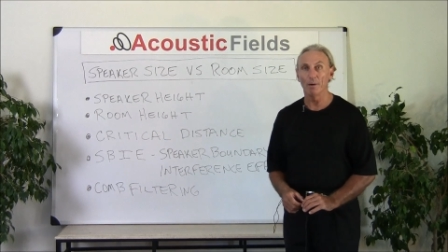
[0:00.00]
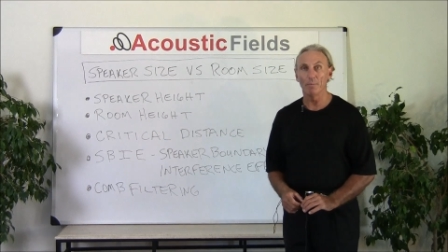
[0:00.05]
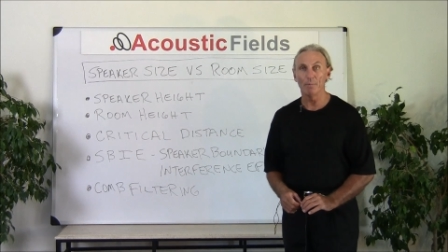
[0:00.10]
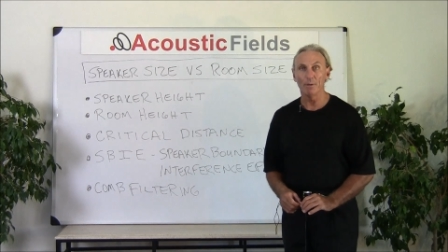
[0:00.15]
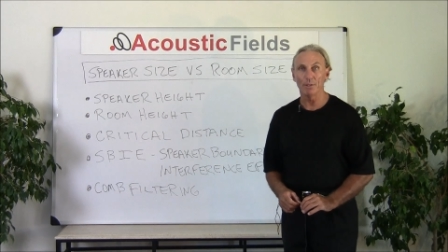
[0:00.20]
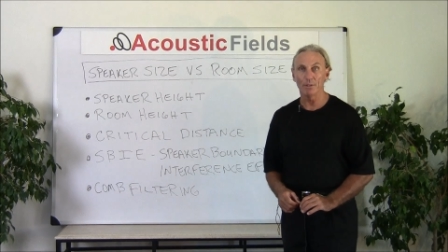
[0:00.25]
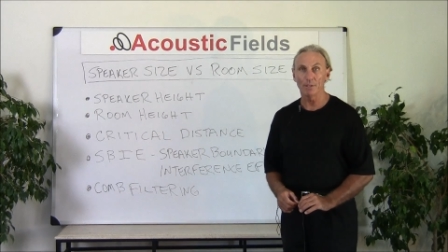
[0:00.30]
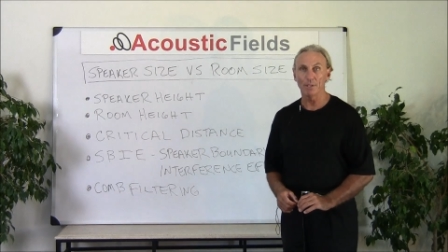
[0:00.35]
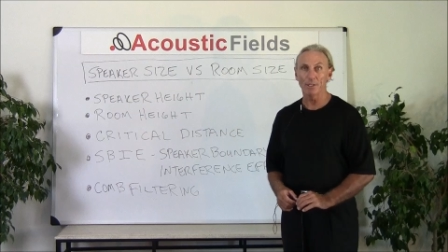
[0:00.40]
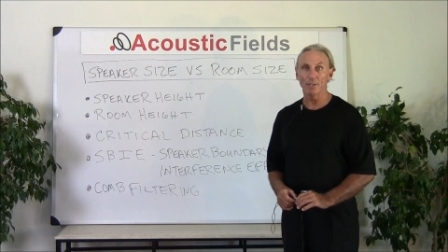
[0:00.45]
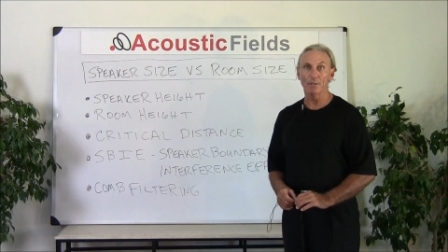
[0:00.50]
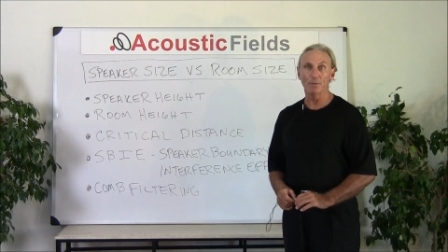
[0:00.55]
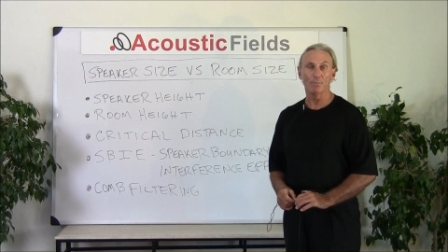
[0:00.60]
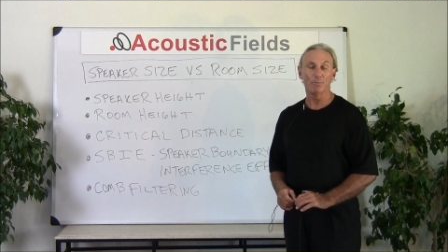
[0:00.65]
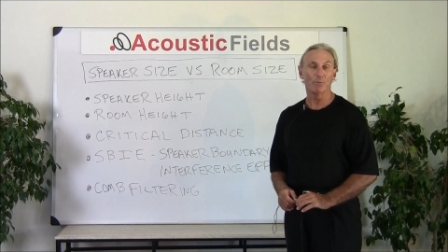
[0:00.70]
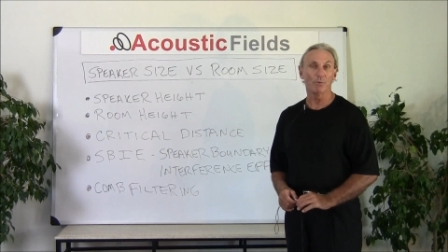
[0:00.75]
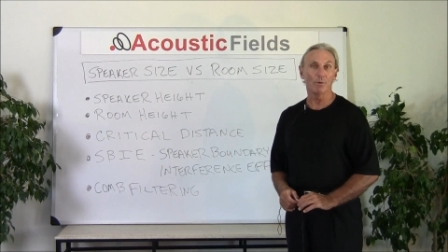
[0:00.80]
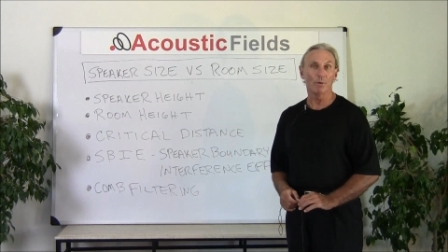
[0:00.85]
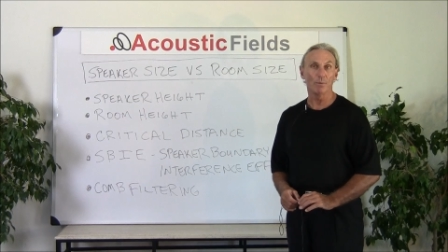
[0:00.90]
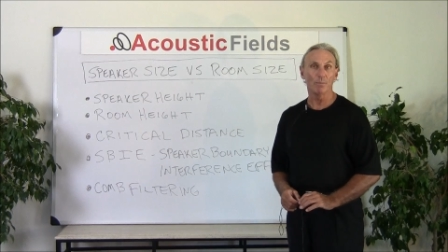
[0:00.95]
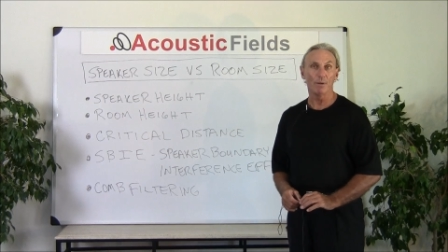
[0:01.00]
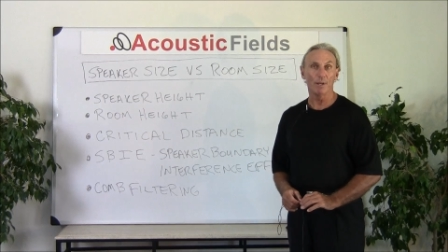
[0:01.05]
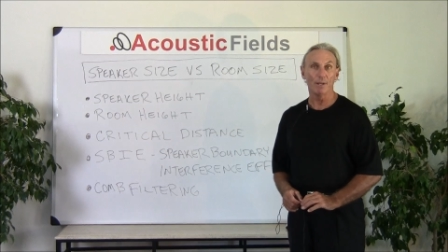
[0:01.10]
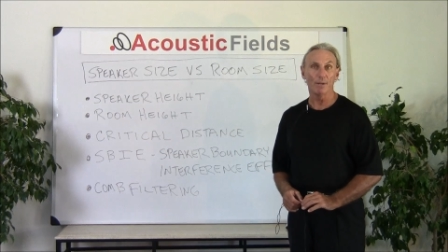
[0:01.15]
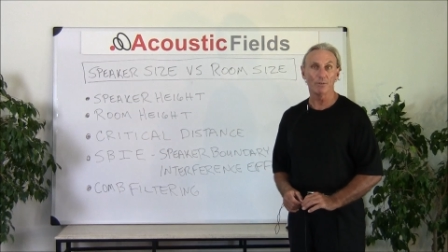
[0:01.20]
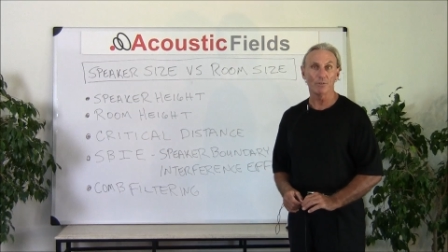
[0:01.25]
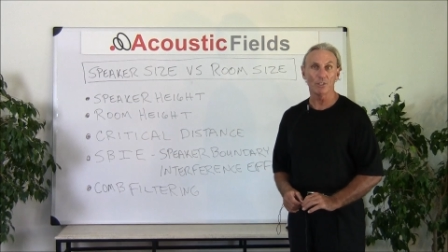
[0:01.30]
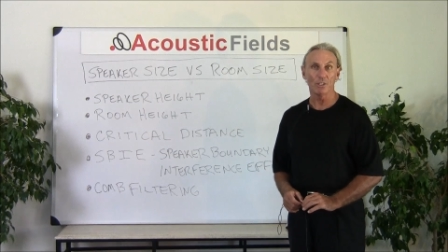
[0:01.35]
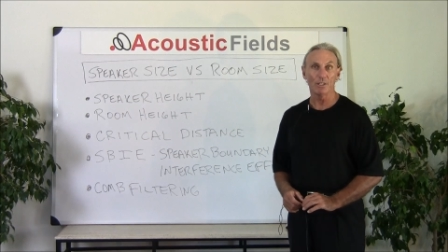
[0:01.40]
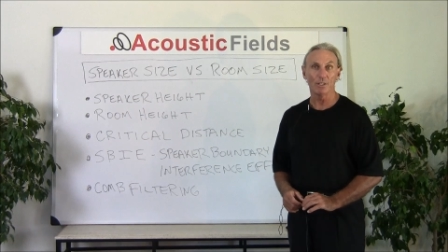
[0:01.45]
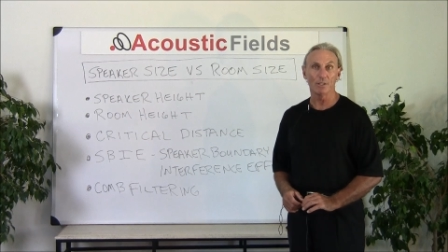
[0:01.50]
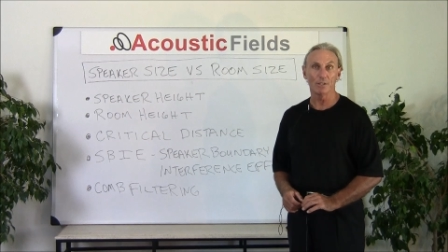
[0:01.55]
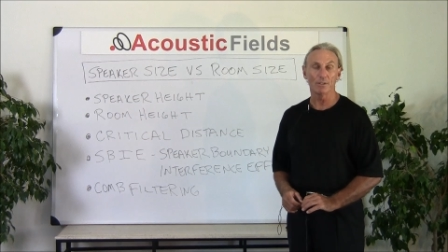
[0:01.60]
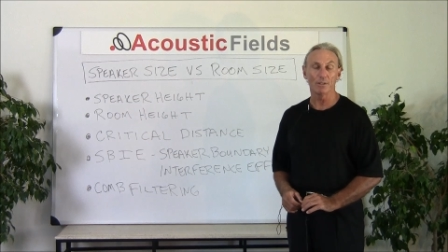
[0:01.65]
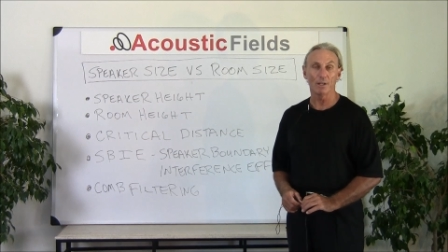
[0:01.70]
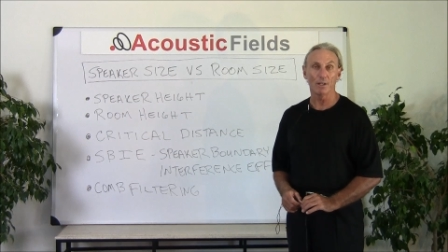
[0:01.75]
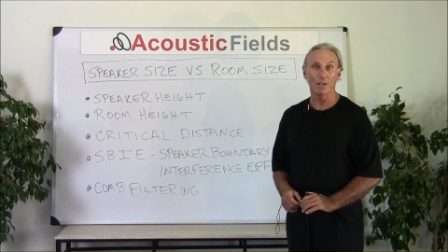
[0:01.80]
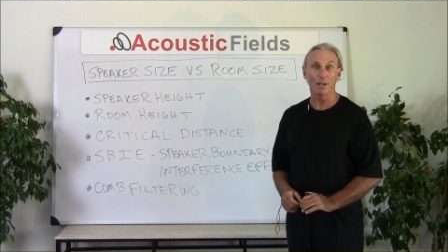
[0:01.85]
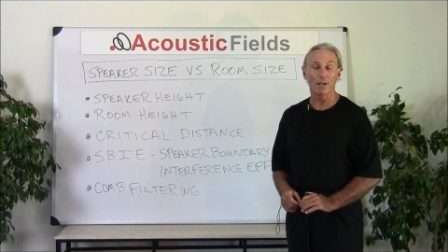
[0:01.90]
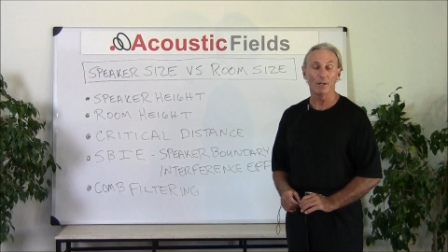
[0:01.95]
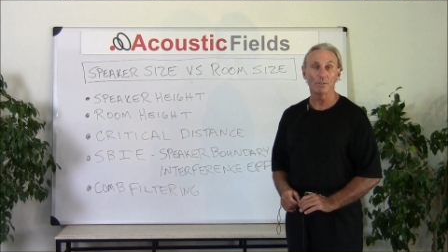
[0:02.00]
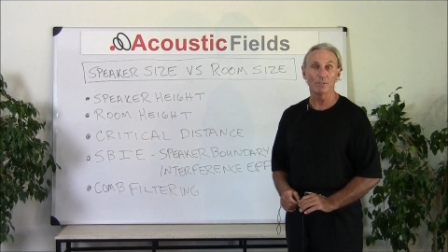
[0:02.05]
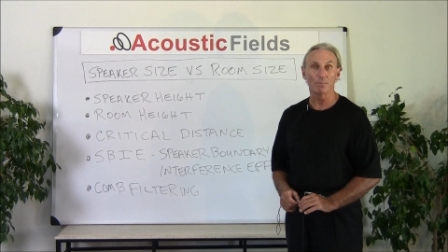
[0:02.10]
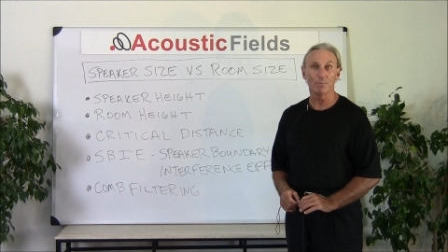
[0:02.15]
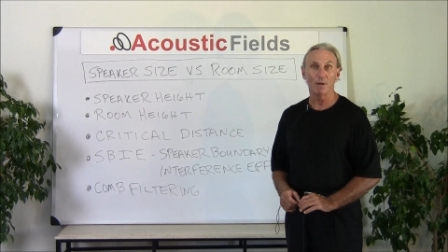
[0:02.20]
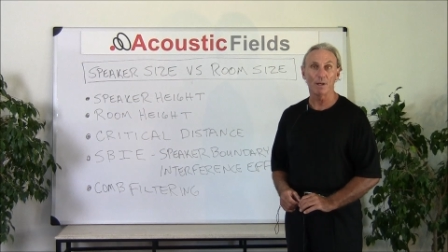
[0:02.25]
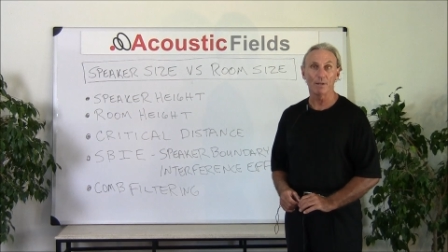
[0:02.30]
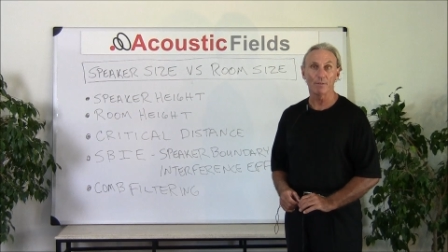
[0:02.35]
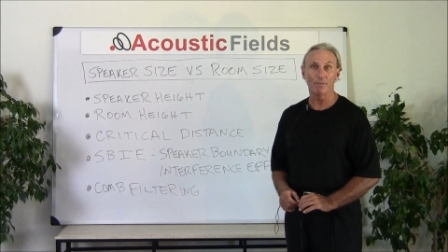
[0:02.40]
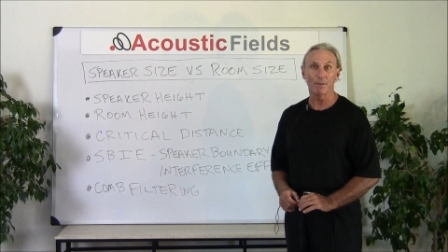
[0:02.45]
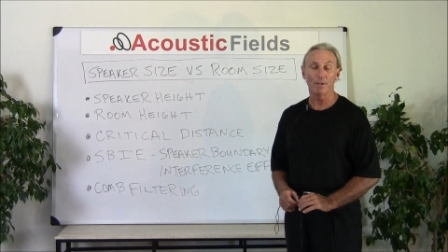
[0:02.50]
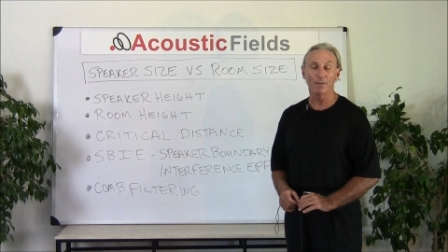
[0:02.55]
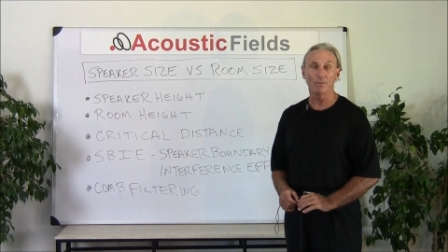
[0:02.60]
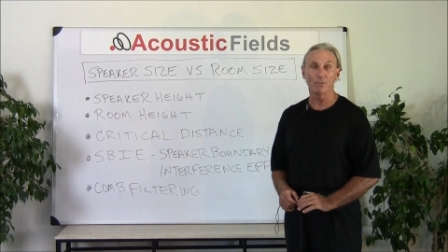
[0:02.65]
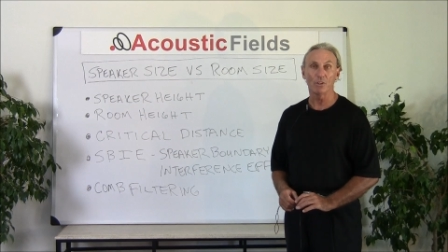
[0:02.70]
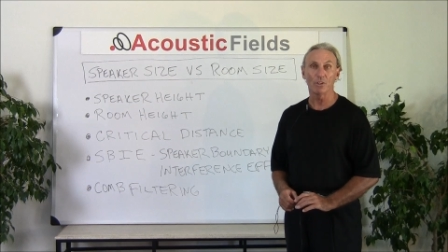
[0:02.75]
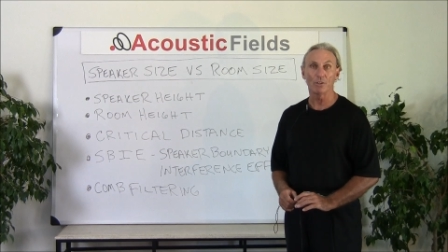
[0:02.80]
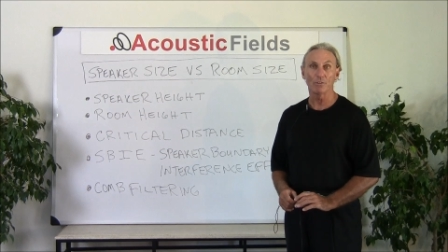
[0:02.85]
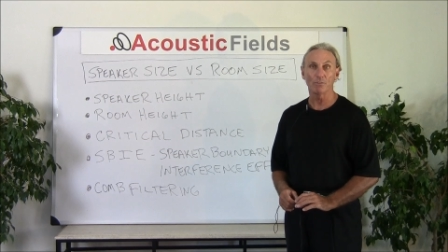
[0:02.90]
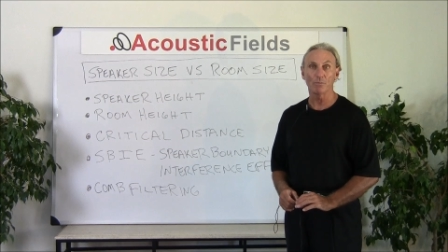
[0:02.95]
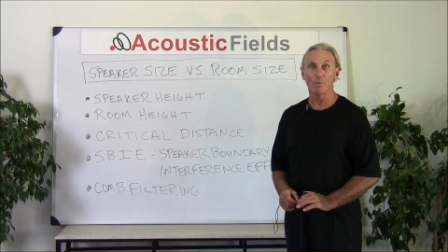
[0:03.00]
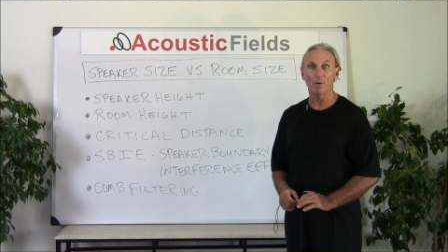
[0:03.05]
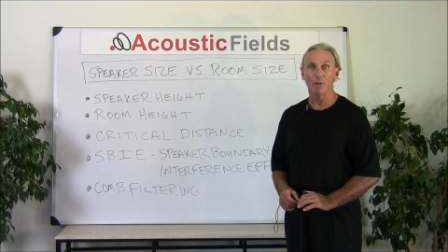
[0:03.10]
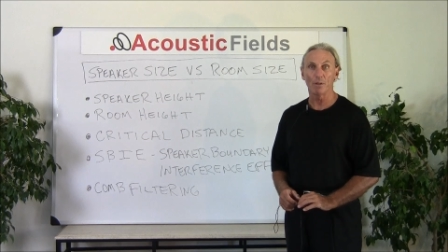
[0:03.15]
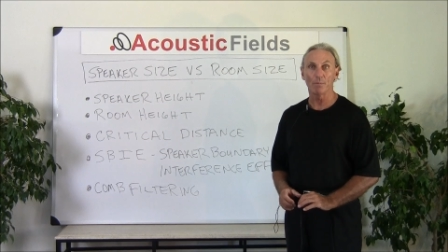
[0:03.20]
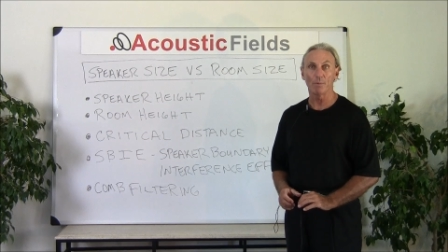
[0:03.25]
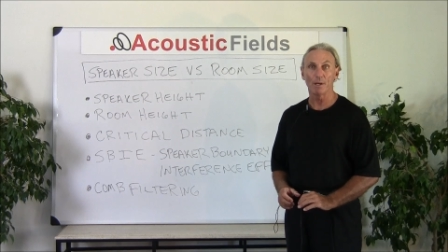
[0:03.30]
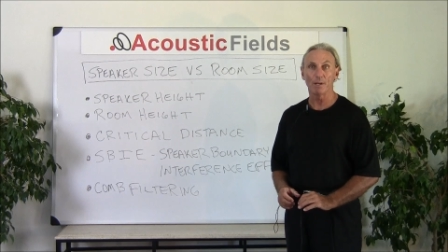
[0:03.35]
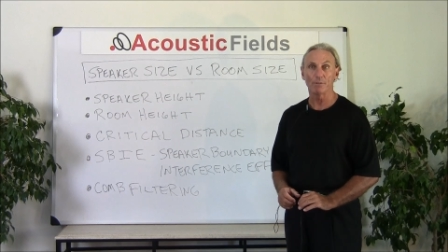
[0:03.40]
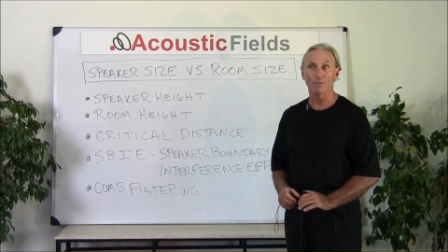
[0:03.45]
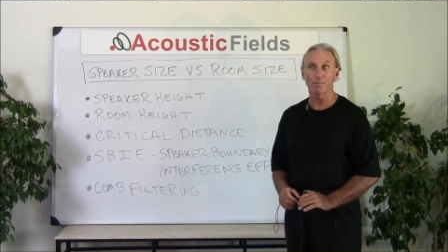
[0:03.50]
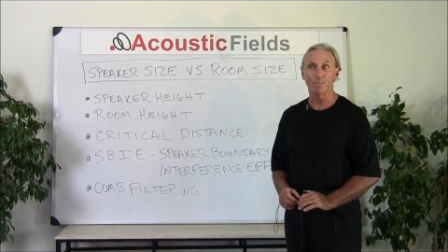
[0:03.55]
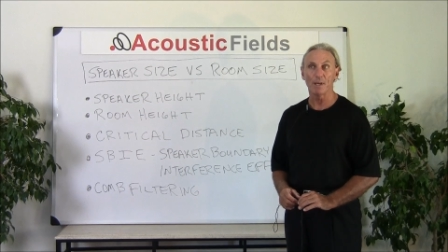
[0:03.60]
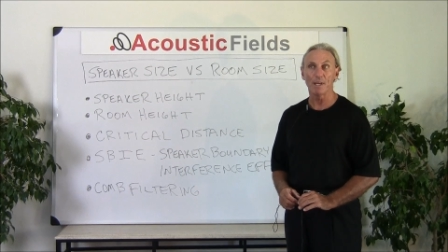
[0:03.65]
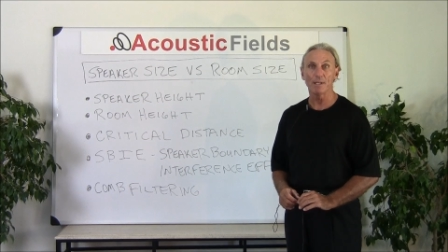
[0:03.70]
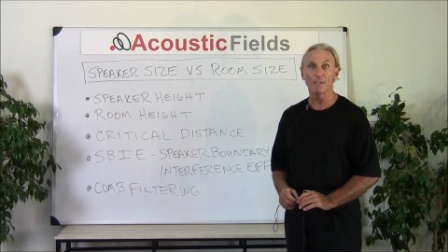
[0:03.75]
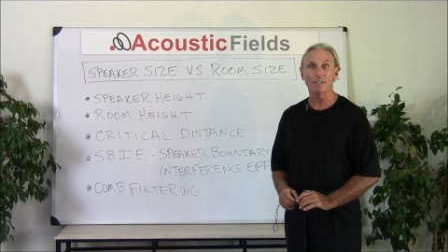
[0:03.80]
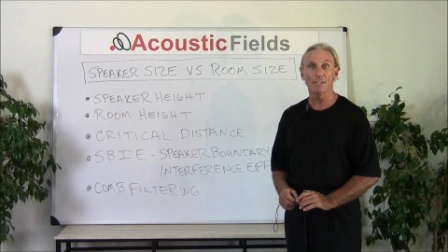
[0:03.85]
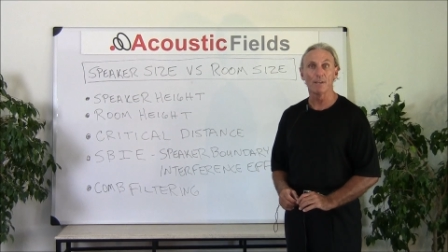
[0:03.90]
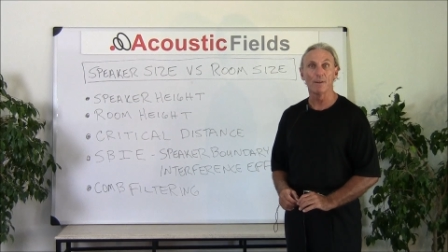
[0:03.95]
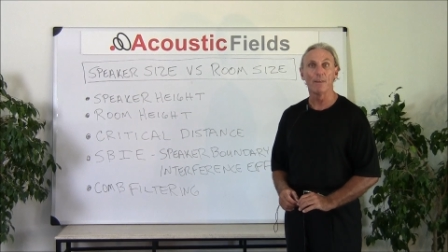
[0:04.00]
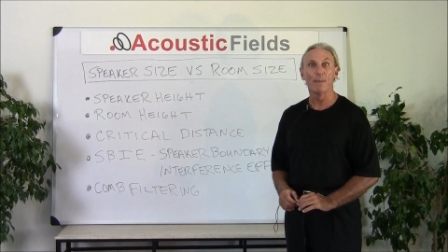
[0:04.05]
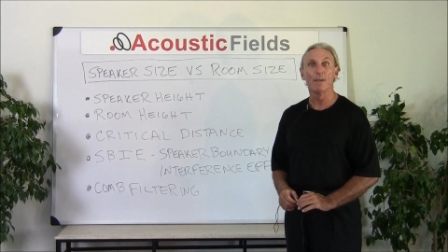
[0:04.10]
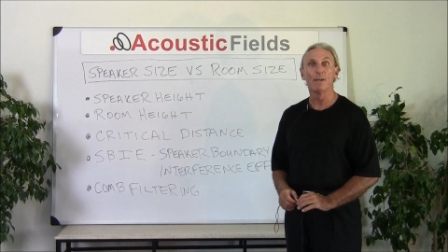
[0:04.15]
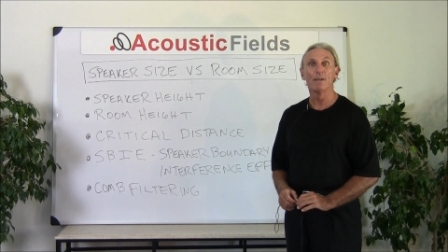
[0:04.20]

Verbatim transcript: ability to absorb energy in a, a, large amount of energy in a small amount of space.